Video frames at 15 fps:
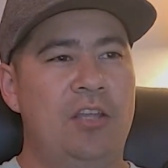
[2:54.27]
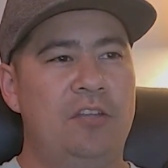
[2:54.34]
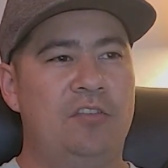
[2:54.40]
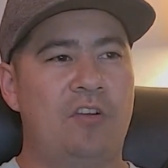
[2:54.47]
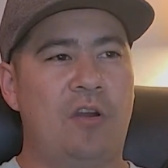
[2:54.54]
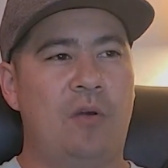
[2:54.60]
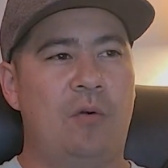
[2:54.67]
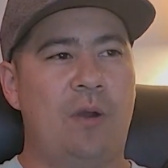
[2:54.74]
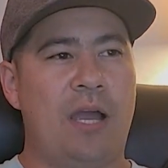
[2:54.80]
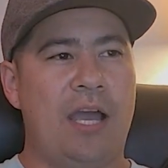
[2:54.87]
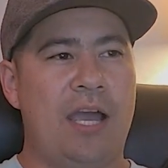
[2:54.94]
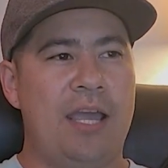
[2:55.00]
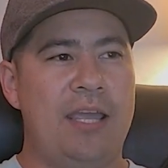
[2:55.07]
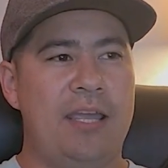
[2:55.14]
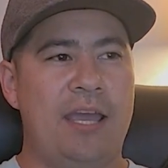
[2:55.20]
So
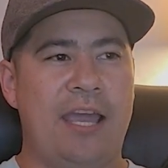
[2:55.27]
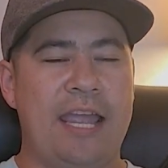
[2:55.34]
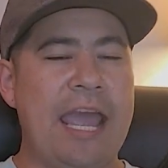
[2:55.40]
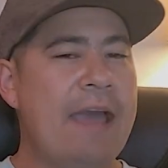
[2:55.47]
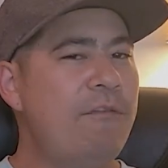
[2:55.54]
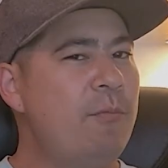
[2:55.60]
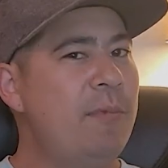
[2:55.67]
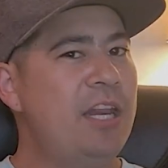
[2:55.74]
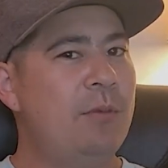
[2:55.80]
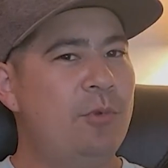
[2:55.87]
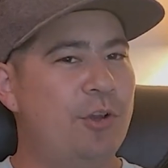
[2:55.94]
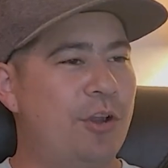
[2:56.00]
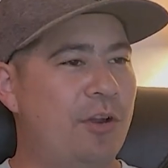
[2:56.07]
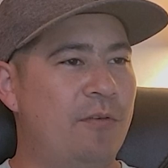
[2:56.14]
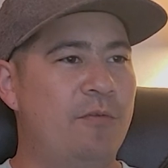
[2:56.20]
I haven't been
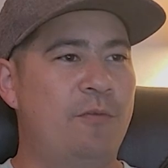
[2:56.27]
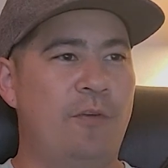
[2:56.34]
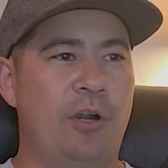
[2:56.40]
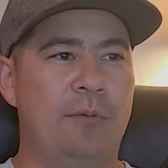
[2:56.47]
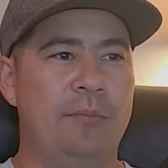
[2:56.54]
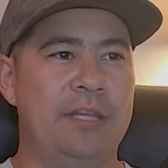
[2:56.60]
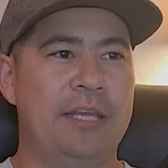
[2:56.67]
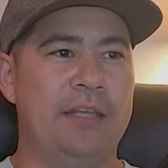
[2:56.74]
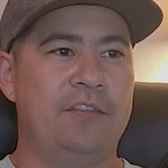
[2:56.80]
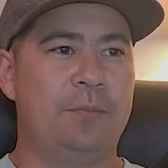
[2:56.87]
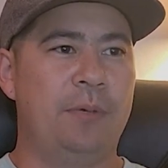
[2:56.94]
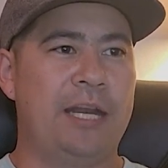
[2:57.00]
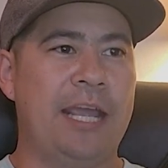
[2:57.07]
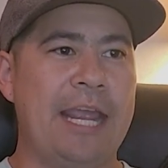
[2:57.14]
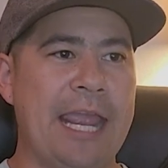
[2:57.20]
able to confirm this,
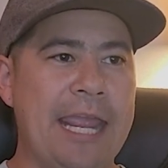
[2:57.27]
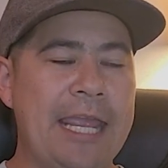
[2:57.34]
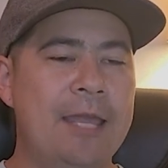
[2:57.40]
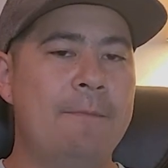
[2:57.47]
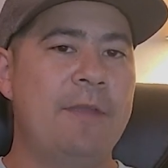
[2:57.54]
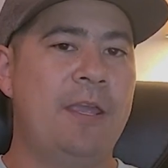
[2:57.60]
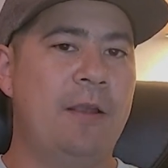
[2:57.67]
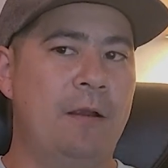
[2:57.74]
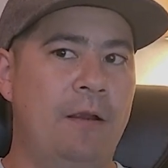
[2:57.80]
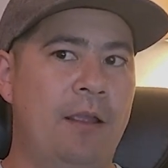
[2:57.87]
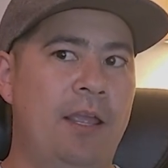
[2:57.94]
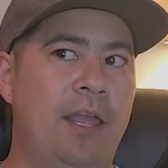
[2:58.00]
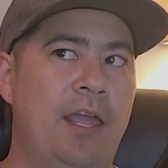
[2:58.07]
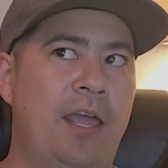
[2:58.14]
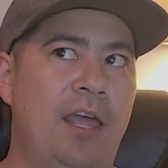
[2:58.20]
but I am
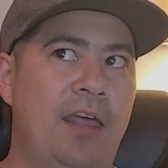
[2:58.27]
hearing